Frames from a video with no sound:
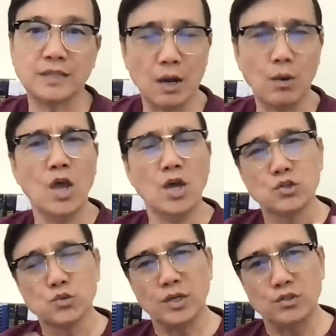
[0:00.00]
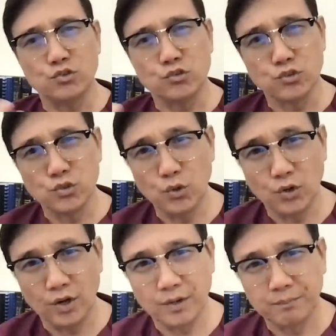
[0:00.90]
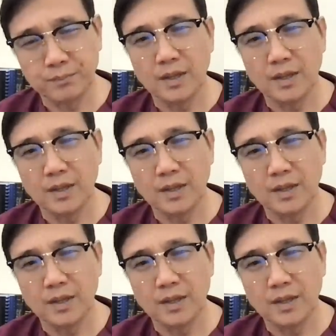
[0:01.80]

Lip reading: Now, to ensure